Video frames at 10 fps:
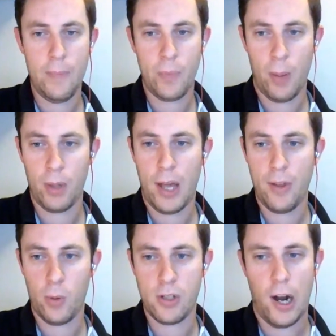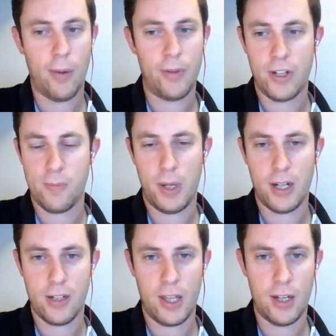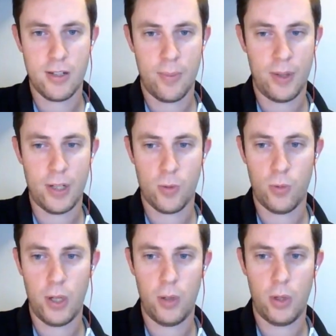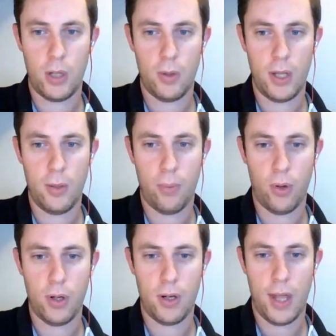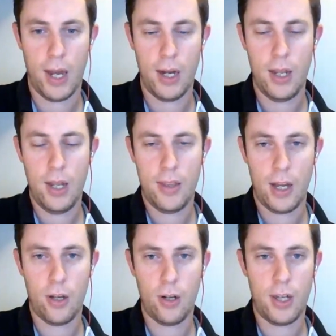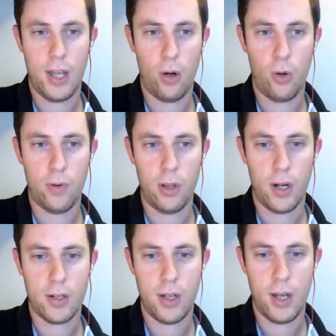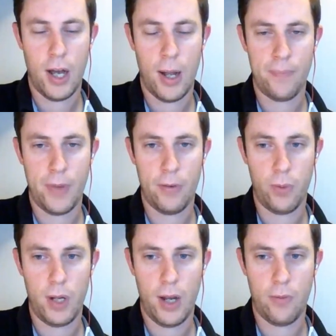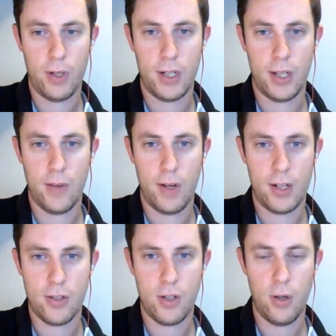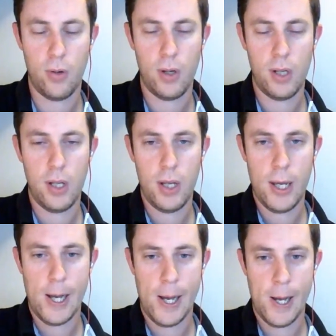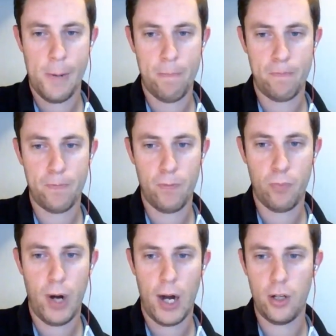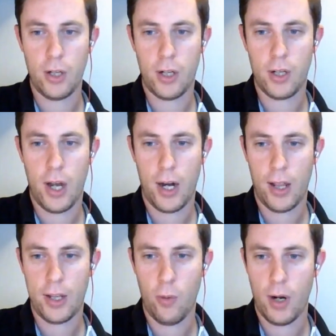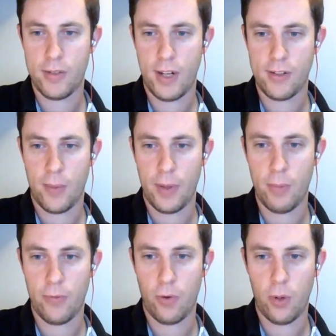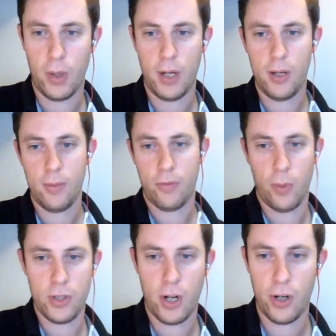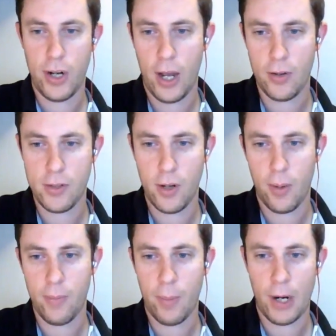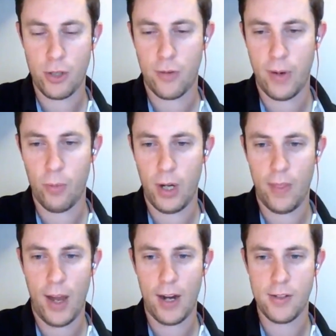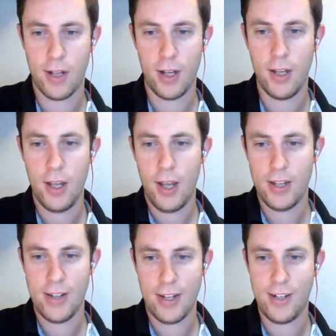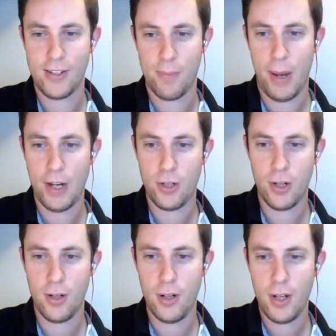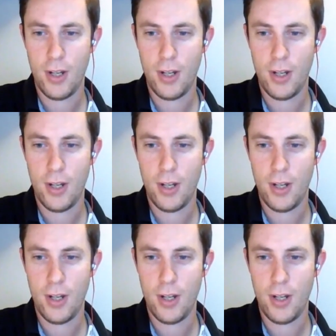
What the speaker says: I'm glad that we're talking about this, because I think it's something that's really, really, really important that could get overlooked if we didn't give it its due. Brad, you look kind of like you want to say something before we shut her down. So I'm not sure if I'm reading that as an anticipation